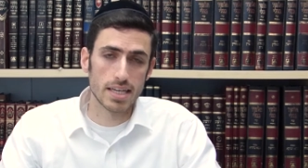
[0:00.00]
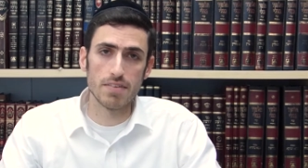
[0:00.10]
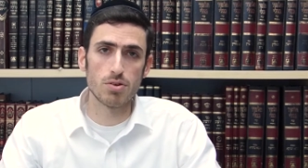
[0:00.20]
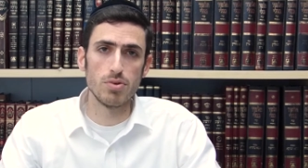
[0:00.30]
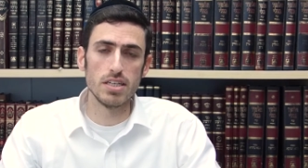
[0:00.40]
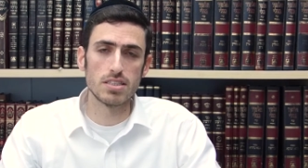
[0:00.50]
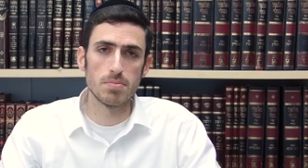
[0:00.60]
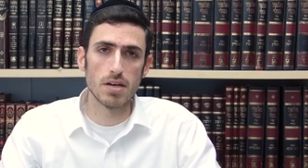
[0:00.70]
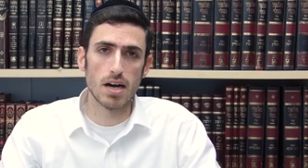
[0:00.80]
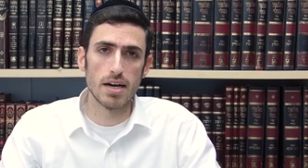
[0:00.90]
give a
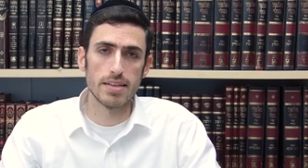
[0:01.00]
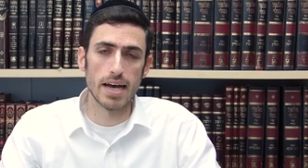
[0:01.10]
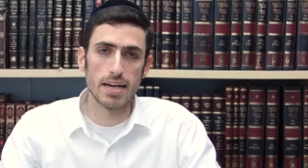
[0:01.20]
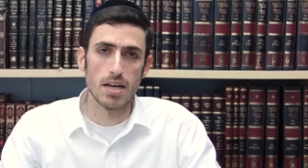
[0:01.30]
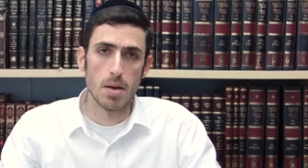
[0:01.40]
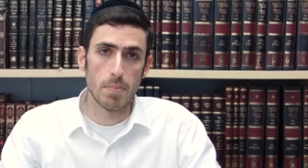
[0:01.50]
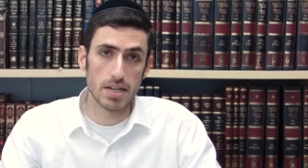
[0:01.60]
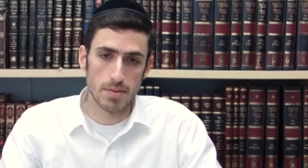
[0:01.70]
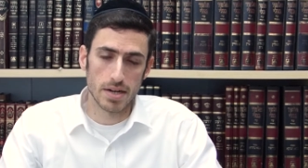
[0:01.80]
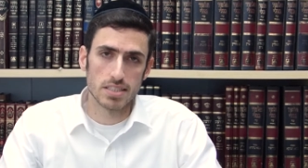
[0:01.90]
reason behind that.
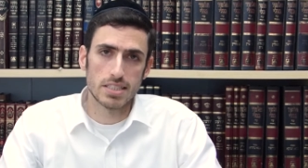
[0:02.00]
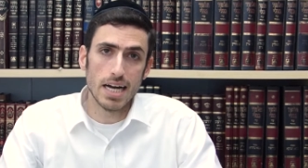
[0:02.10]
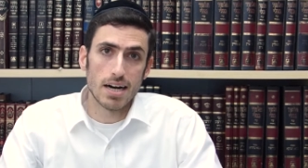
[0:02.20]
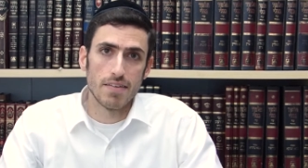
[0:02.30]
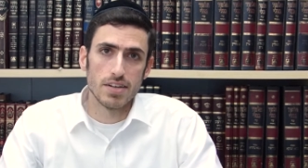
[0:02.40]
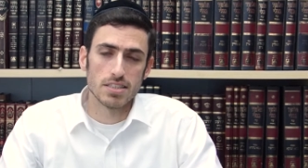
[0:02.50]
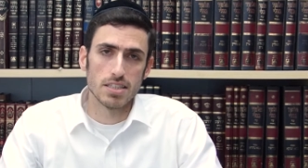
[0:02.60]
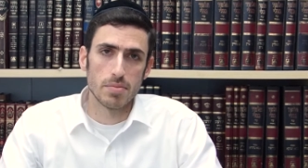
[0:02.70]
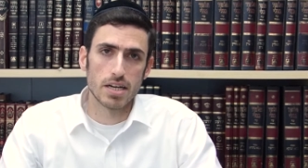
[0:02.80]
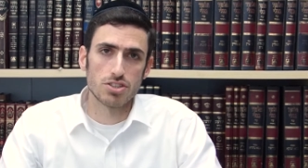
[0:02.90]
But it's there,
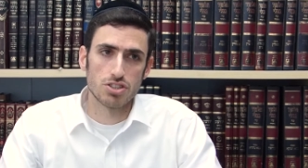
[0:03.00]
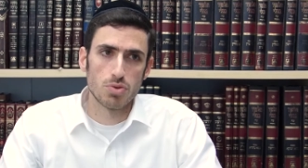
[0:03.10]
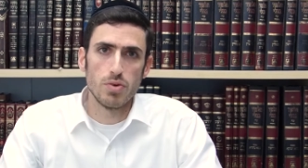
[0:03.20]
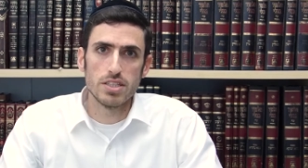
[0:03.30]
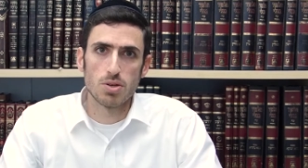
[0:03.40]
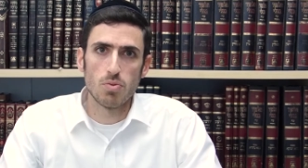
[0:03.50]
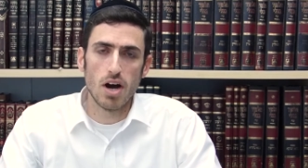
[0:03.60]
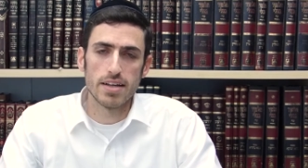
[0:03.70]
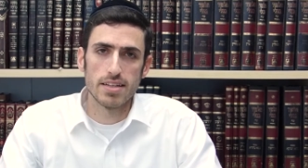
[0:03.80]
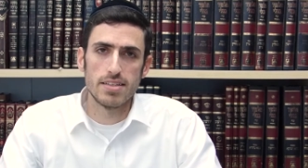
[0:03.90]
obviously, because there's a reason
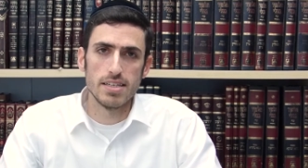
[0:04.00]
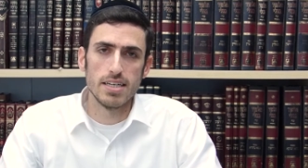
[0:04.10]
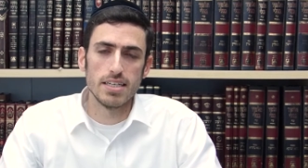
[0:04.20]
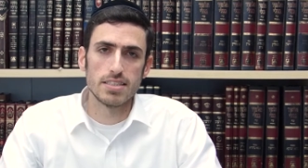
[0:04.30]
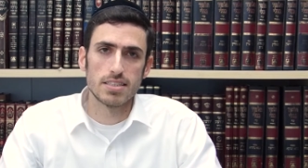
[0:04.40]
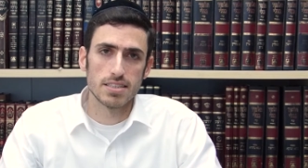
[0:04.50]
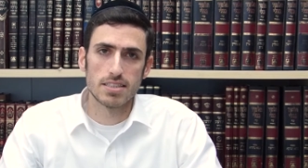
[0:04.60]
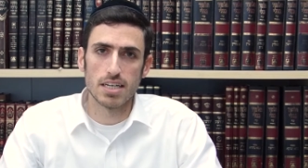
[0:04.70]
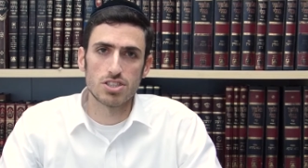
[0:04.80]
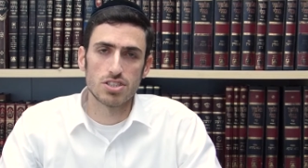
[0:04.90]
why the din is
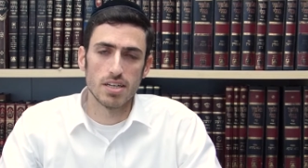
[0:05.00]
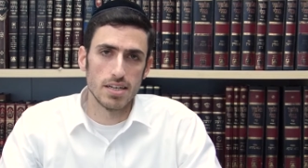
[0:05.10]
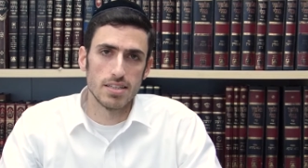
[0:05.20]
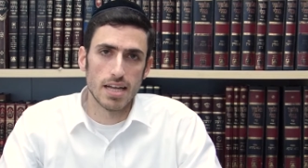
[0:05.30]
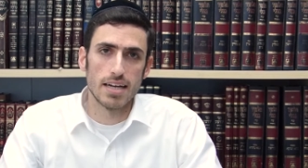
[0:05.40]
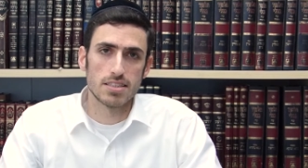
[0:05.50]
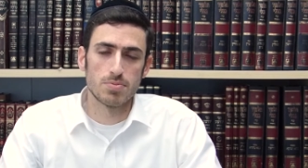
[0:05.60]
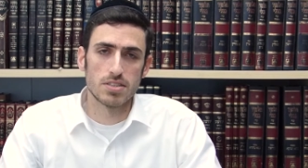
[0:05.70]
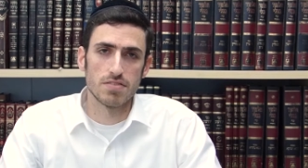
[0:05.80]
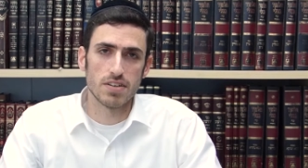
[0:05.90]
such in that
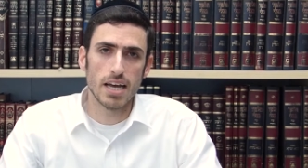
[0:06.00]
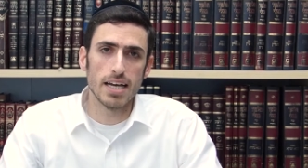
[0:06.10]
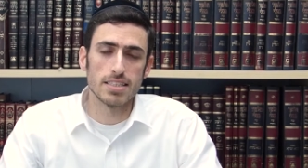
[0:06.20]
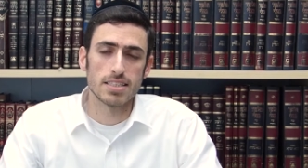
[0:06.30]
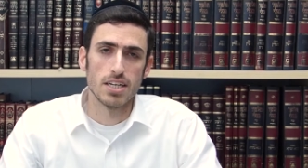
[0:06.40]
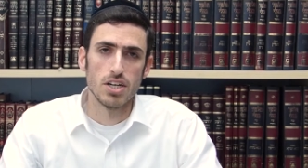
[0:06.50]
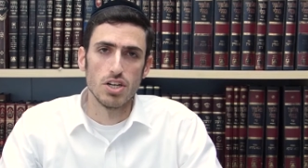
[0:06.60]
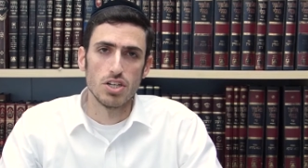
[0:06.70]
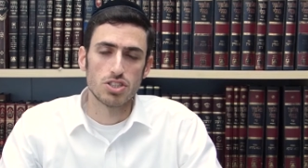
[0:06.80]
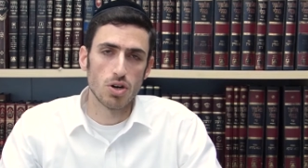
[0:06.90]
specific case.
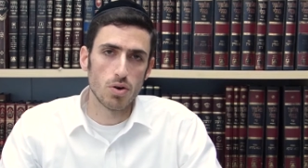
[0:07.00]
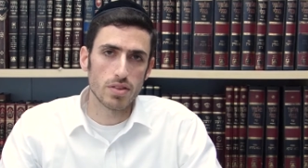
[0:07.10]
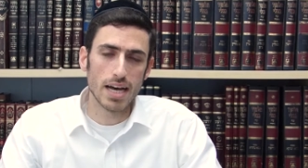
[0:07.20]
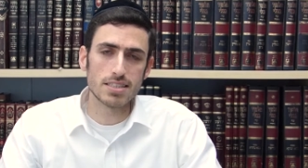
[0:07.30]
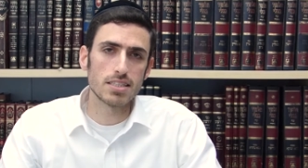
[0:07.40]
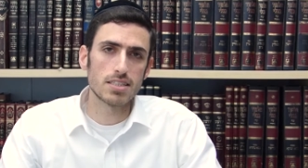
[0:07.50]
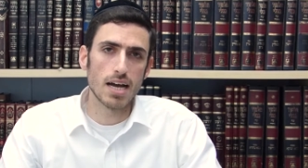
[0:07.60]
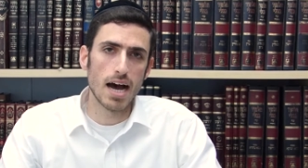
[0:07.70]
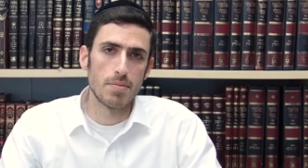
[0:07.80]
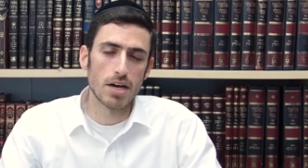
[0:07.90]
So that's the
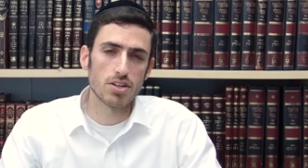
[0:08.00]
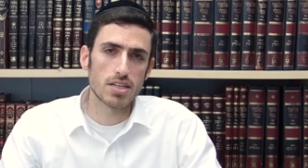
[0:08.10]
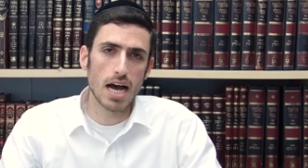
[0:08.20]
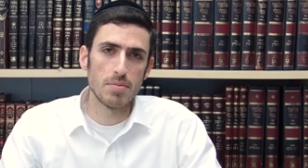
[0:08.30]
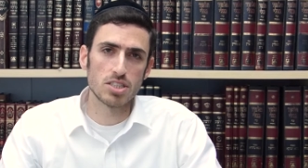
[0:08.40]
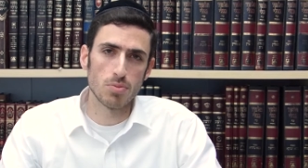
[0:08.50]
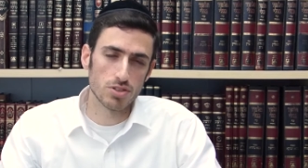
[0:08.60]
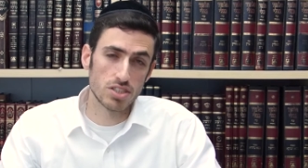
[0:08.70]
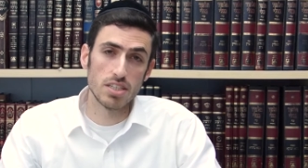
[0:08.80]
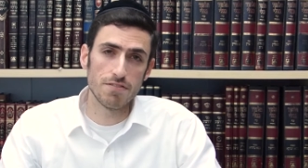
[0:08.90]
tam. Now, the tam is the
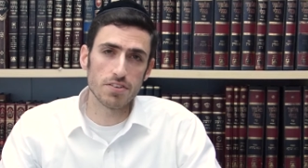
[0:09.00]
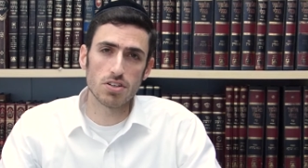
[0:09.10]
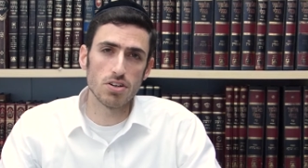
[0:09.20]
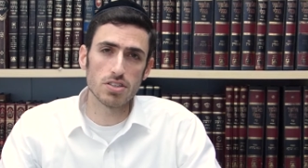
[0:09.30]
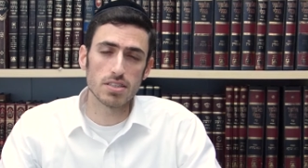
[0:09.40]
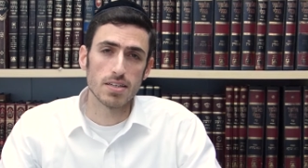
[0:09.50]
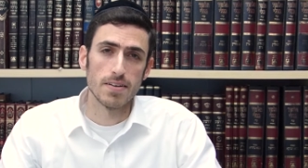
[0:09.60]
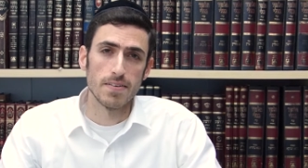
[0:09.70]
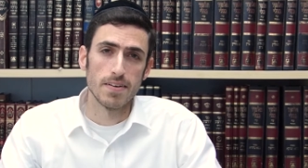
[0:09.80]
most difficult